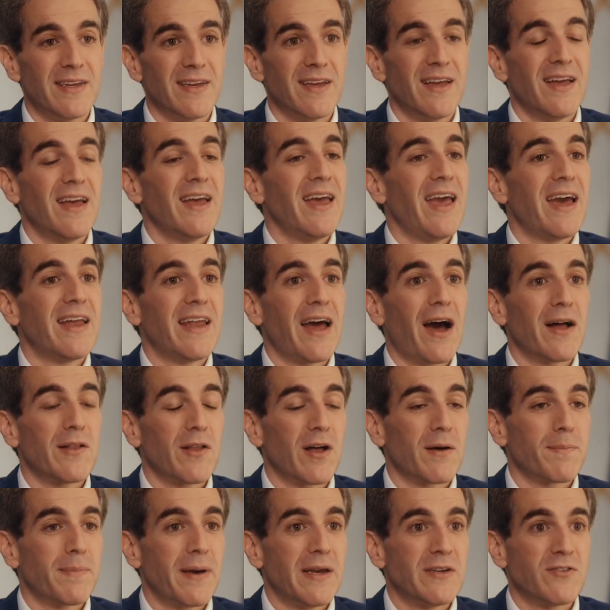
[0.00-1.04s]
in how
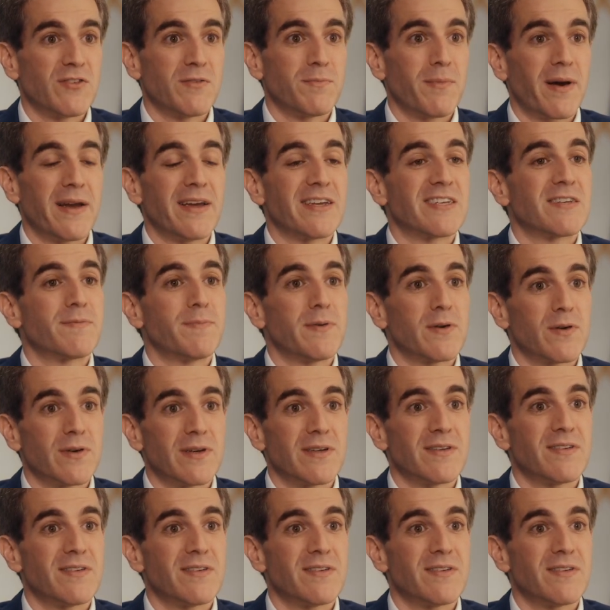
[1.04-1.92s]
long patients might experience